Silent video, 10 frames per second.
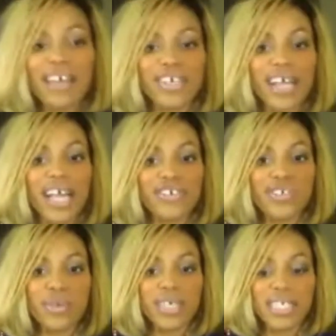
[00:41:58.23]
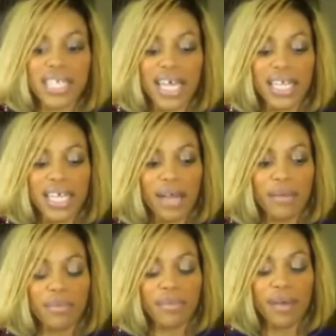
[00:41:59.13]
Kimberly and Erica, I just want
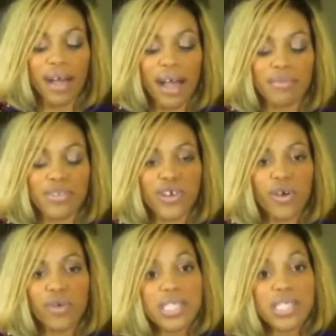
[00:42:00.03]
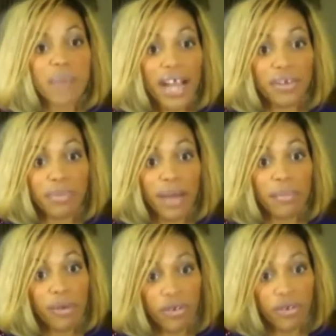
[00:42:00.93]
to say that I'm so
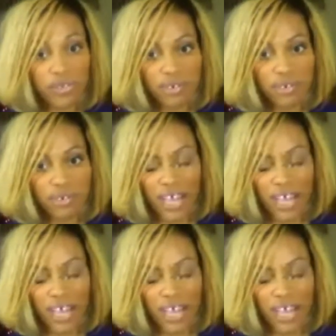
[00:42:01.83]
inspired by both of you.